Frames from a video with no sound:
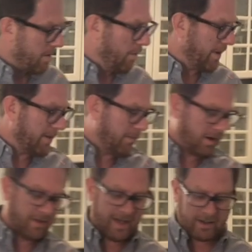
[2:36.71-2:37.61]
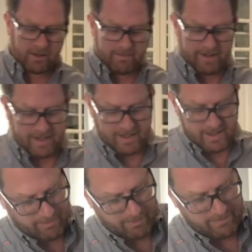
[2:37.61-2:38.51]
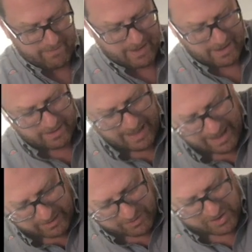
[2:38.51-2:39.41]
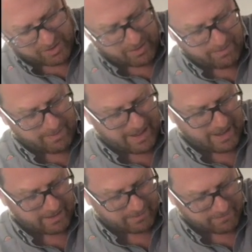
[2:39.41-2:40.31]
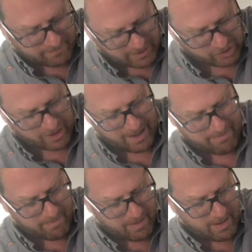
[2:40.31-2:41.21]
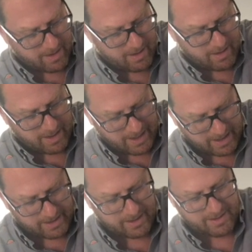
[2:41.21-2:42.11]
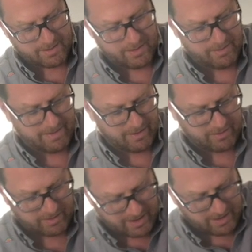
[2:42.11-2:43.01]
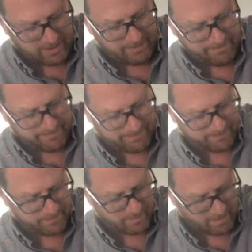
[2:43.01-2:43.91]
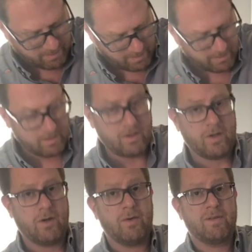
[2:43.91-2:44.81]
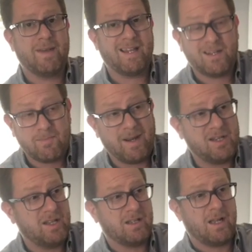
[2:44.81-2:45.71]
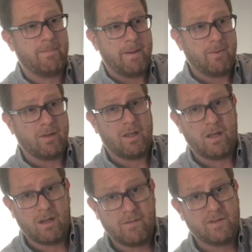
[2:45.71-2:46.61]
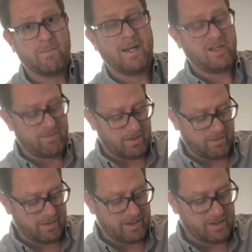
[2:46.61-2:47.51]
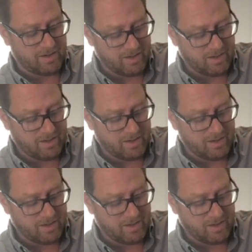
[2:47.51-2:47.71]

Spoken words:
We can muddle that a little bit. We've got the aloe syrup and fresh lime and a good amount of tequila. You can always make it spicy. A lot of people love spicy margaritas.